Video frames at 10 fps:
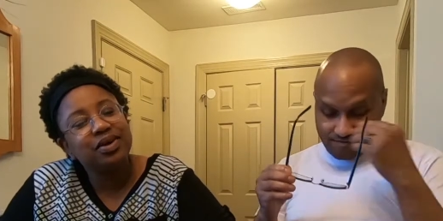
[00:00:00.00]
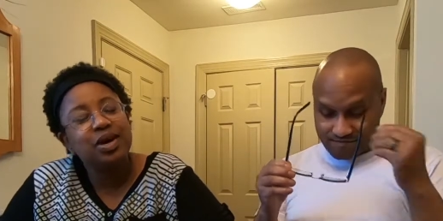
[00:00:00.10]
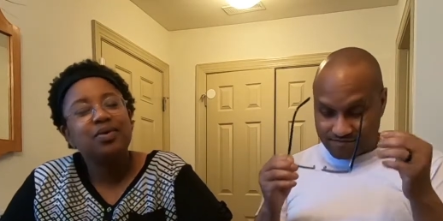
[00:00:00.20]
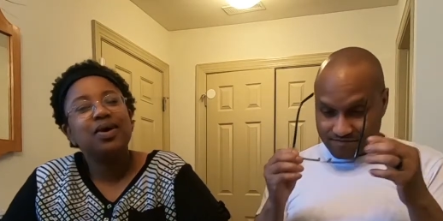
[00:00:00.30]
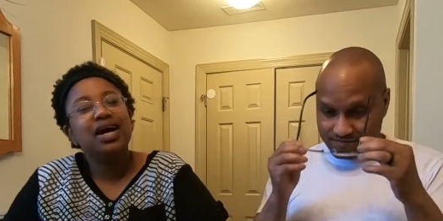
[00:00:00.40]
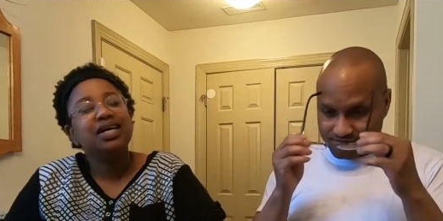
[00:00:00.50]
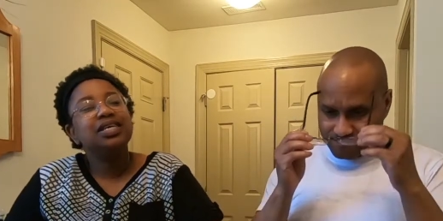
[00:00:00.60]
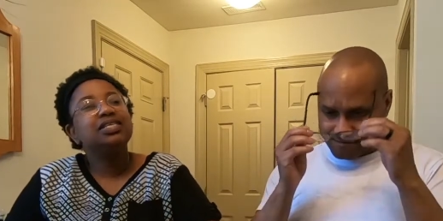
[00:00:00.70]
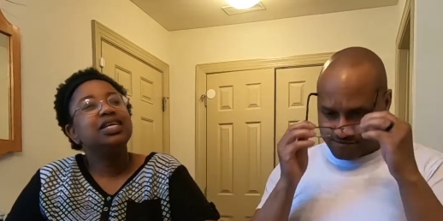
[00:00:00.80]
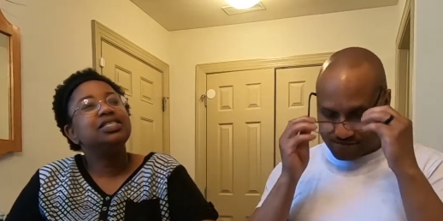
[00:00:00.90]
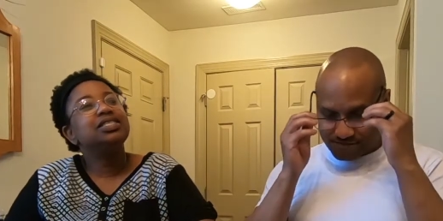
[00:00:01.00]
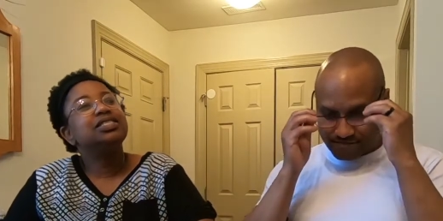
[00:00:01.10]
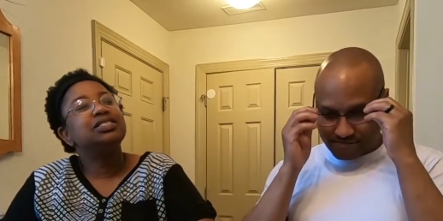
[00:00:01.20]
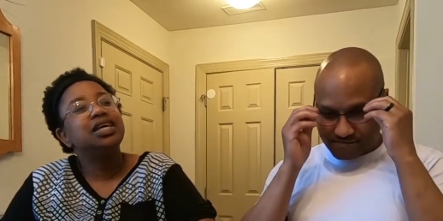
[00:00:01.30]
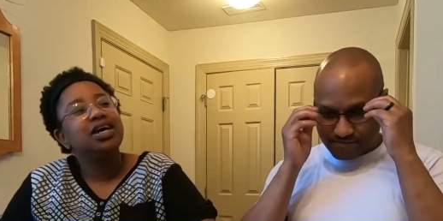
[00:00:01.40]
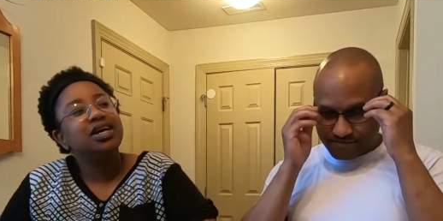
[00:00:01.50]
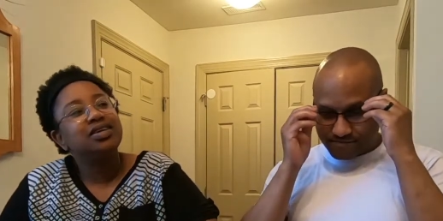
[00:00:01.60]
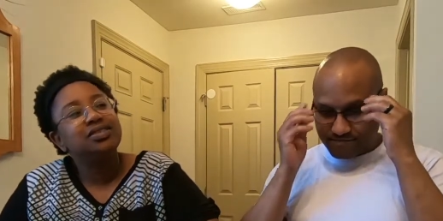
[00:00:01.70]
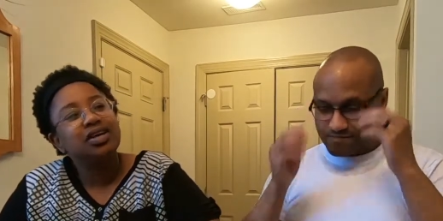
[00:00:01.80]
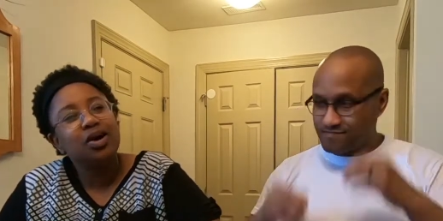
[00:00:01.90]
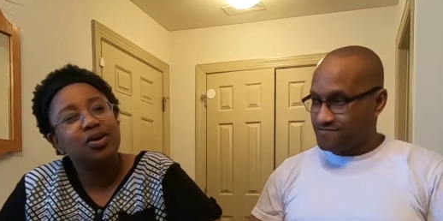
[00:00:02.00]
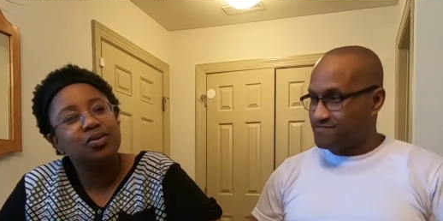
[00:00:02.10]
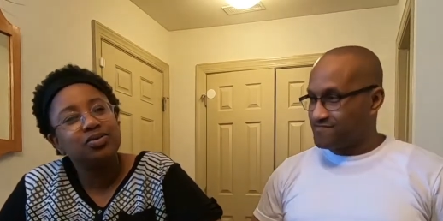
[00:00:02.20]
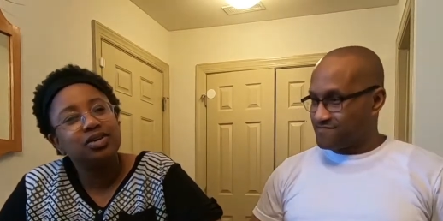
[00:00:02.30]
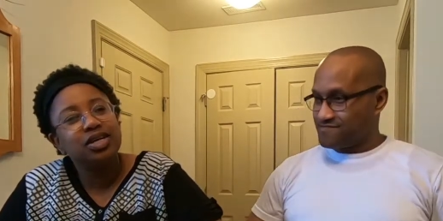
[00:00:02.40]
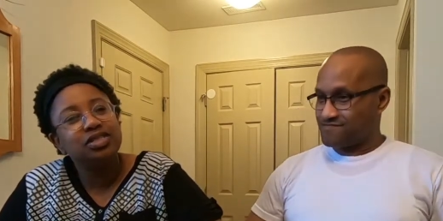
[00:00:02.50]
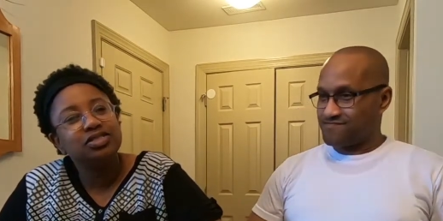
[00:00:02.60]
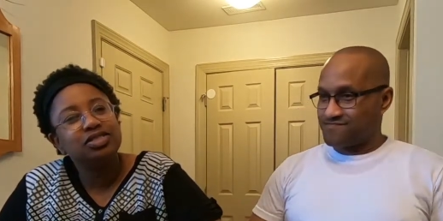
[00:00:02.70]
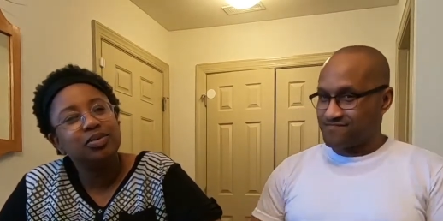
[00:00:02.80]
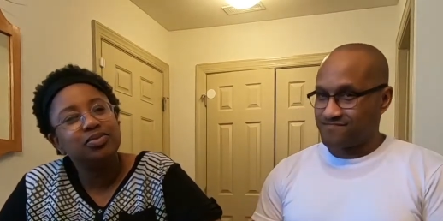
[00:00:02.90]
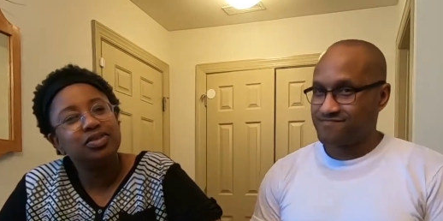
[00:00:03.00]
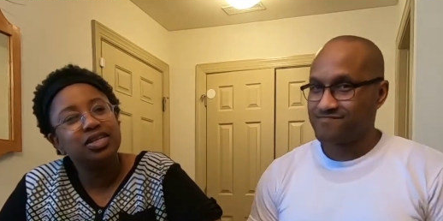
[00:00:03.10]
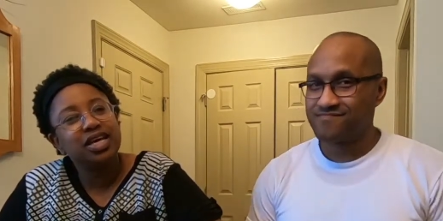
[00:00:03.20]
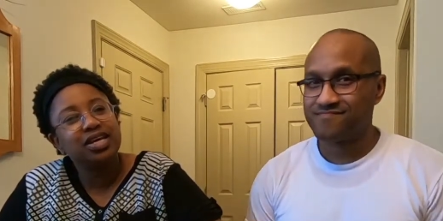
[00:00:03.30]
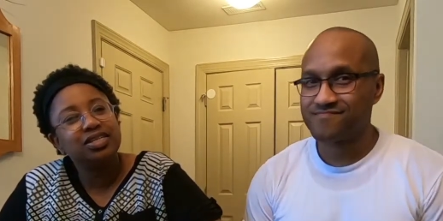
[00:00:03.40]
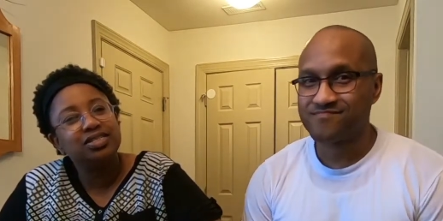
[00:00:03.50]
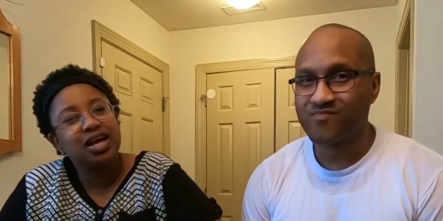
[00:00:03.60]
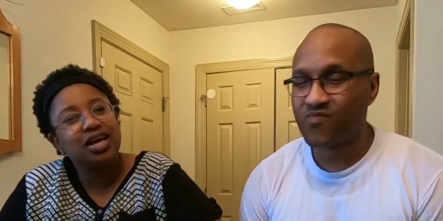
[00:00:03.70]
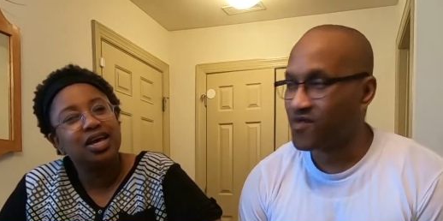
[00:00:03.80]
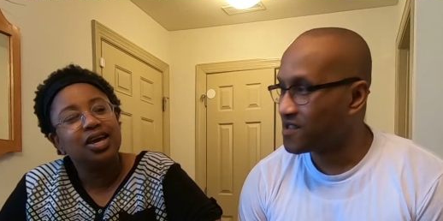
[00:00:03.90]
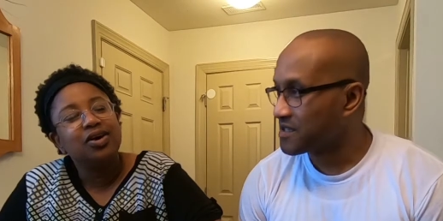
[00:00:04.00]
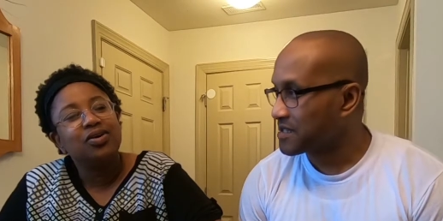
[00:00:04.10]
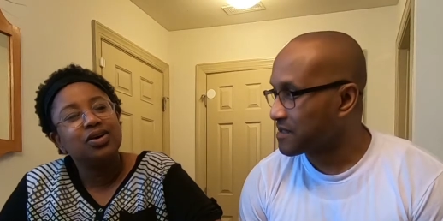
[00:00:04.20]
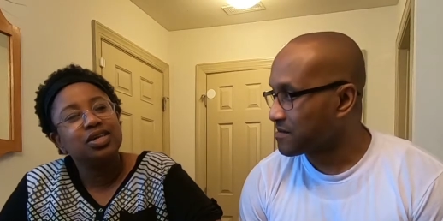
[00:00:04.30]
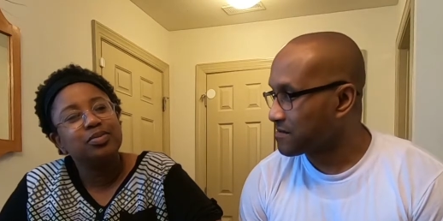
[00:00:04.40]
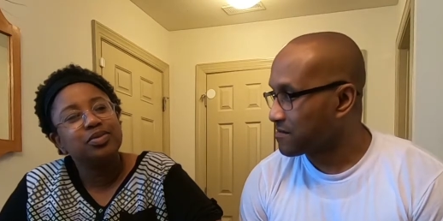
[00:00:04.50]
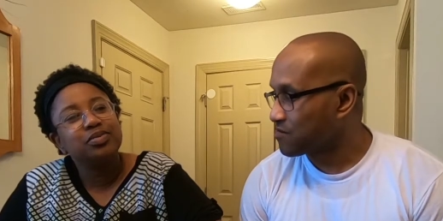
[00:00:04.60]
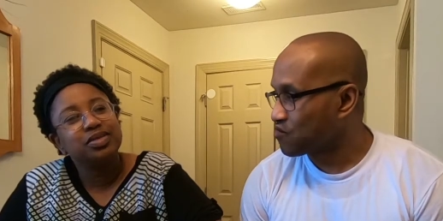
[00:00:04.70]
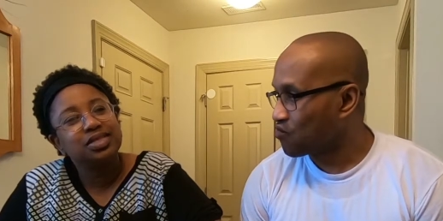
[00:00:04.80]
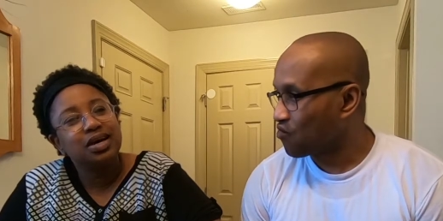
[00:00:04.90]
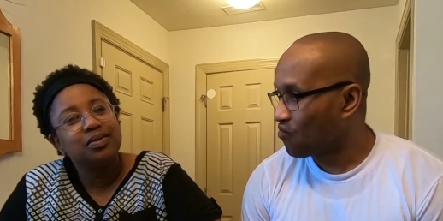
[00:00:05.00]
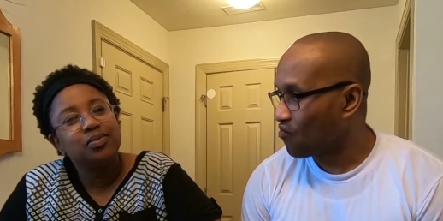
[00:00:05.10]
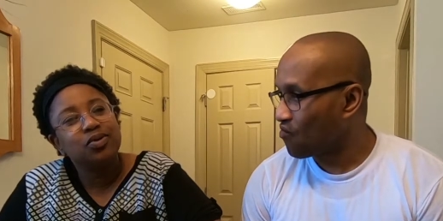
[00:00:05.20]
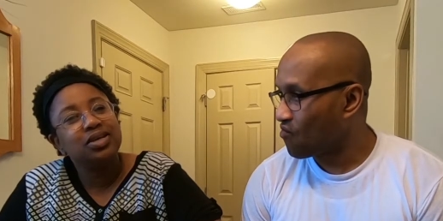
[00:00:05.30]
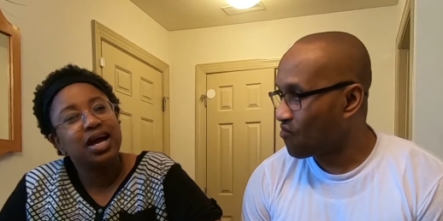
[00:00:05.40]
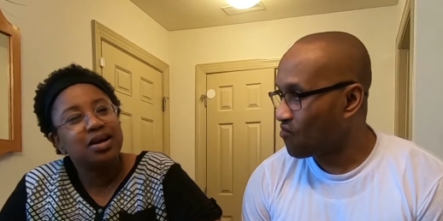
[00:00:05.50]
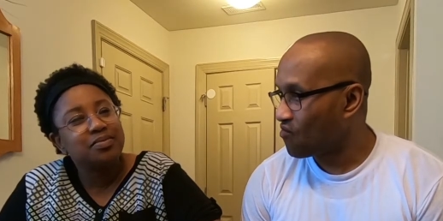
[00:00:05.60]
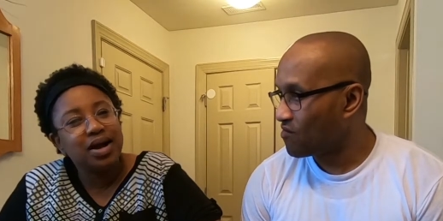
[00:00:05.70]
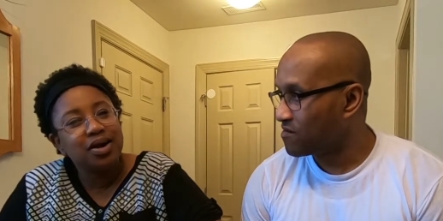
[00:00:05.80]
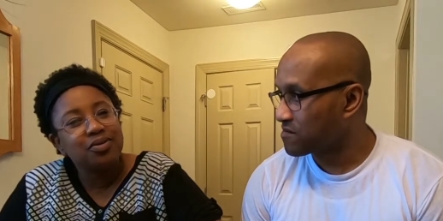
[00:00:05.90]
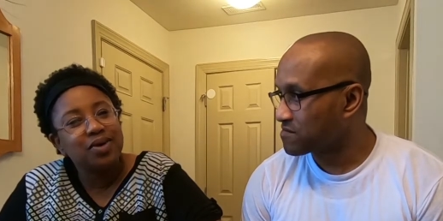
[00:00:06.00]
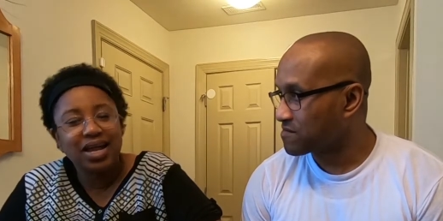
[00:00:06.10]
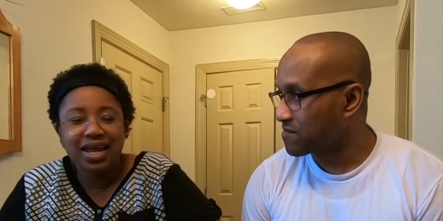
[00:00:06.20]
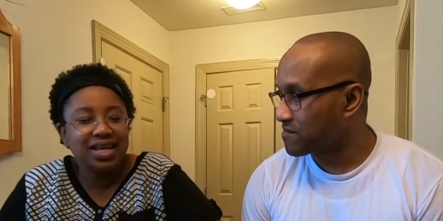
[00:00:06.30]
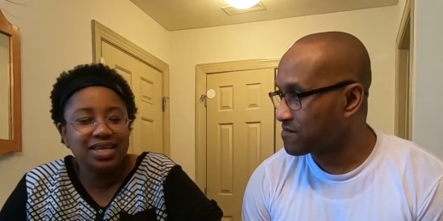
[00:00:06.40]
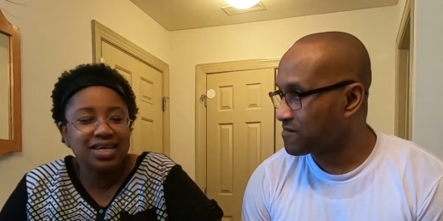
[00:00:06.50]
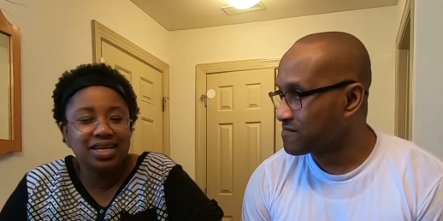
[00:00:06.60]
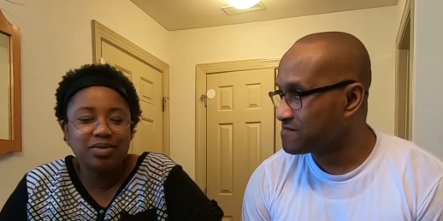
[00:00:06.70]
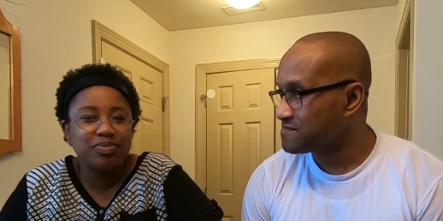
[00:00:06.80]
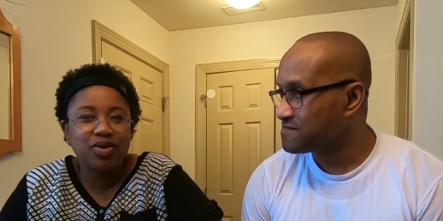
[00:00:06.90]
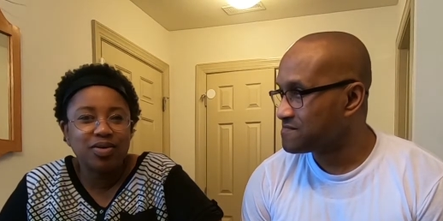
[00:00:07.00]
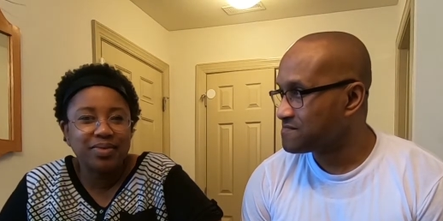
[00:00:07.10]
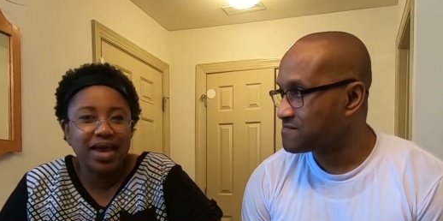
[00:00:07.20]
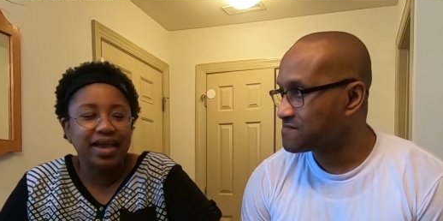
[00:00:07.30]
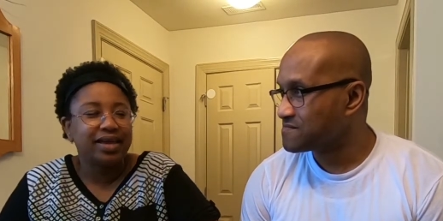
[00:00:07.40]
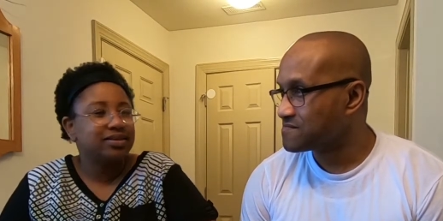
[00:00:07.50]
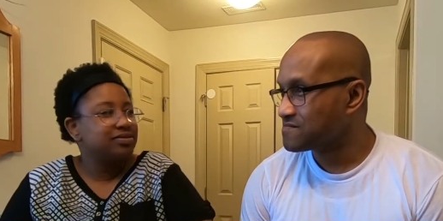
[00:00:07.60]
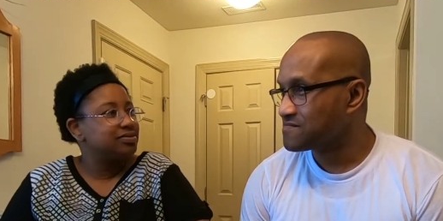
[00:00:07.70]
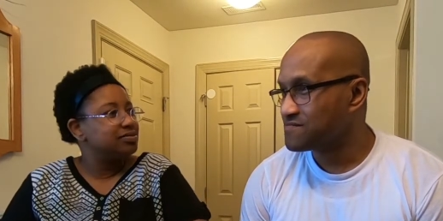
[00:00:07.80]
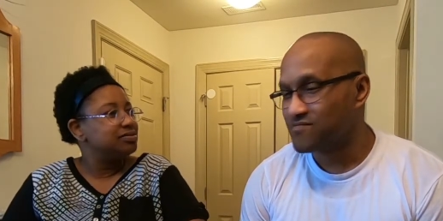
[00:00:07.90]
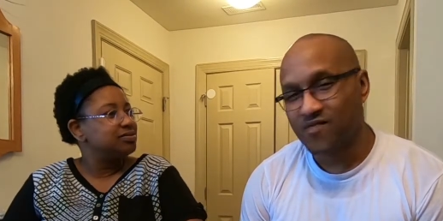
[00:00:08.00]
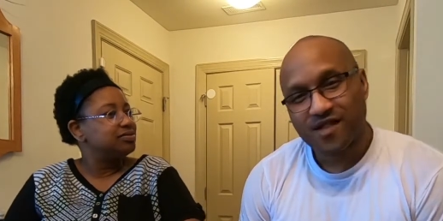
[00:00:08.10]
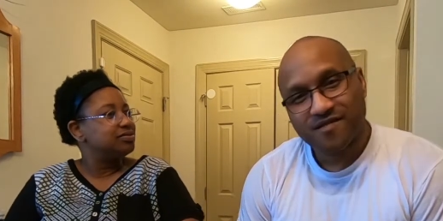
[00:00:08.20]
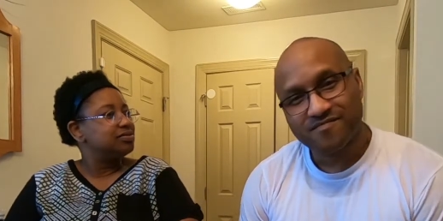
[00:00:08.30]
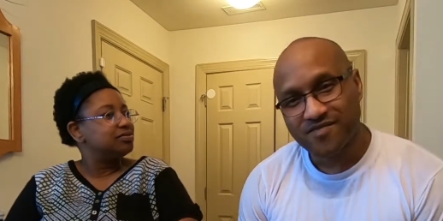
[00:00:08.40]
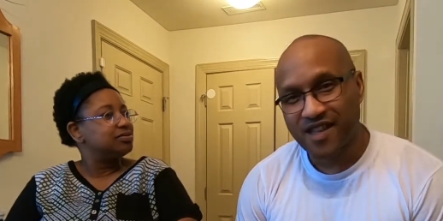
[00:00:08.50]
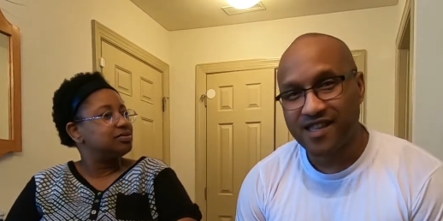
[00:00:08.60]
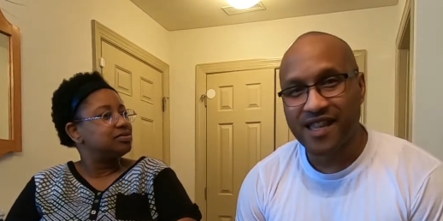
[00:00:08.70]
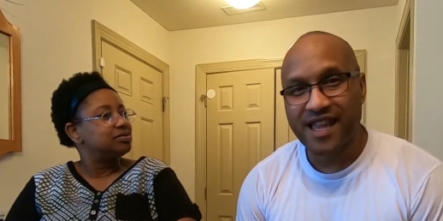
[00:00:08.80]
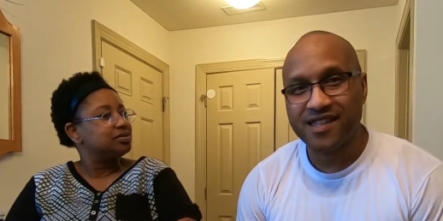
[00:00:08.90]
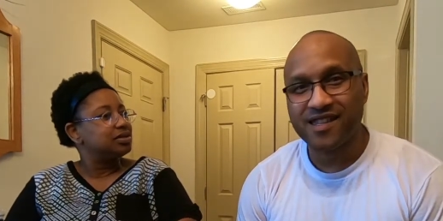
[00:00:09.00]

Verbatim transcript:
Speaker 1: Mm. Why couldn't they just tell him to go and jump on the lake or something, or clip him or something, or knock him out? Why they had to kill the poor man?
Speaker 2: They, they had to